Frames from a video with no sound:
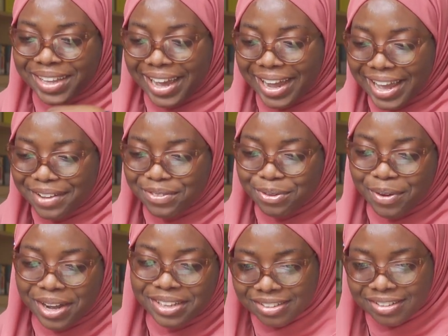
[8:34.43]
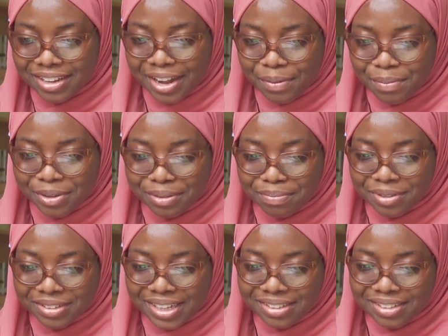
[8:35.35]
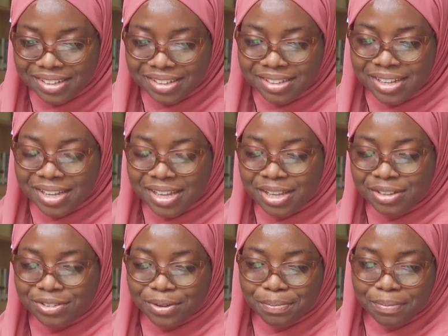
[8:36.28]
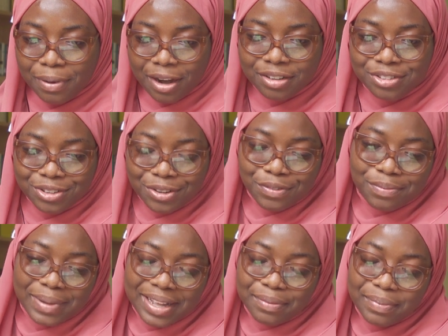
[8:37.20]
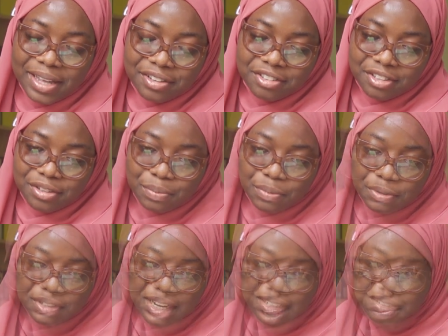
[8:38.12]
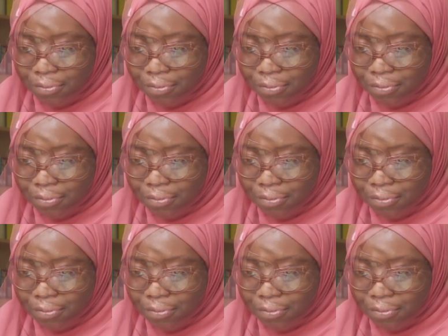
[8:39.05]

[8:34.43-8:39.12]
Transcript: Hi everyone, today I'll be presenting some part of my PhD project.